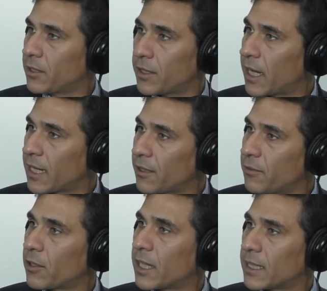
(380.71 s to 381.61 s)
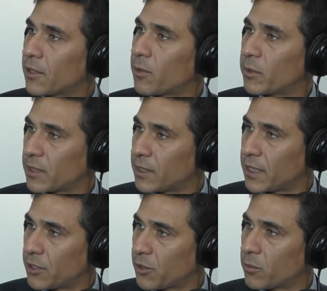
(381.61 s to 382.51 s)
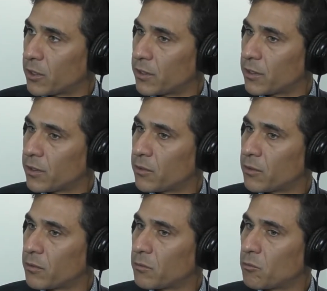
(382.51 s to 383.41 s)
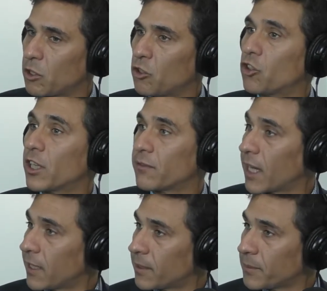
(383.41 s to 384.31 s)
You're not going to feel like the representation was what you should have gotten.